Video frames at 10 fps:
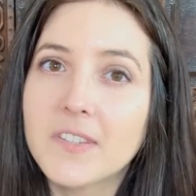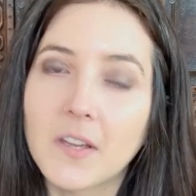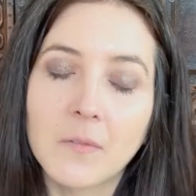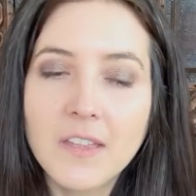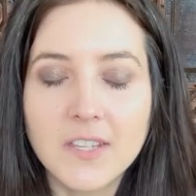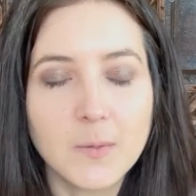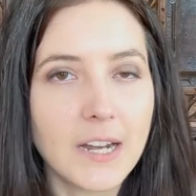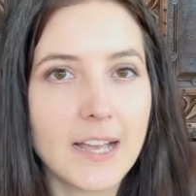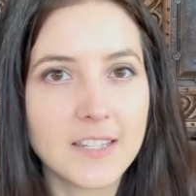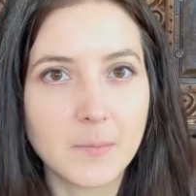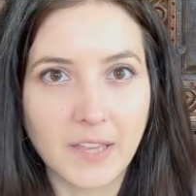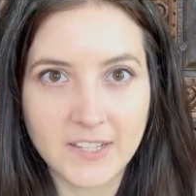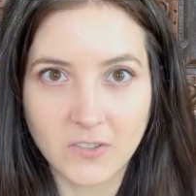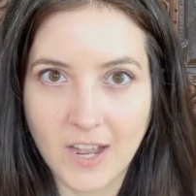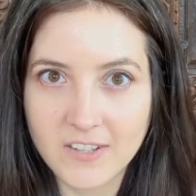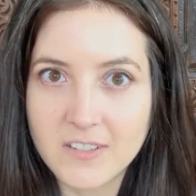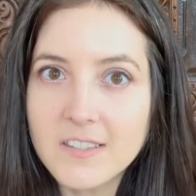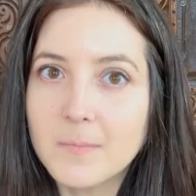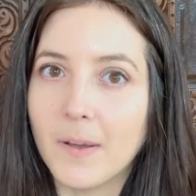So this one has some light scratches,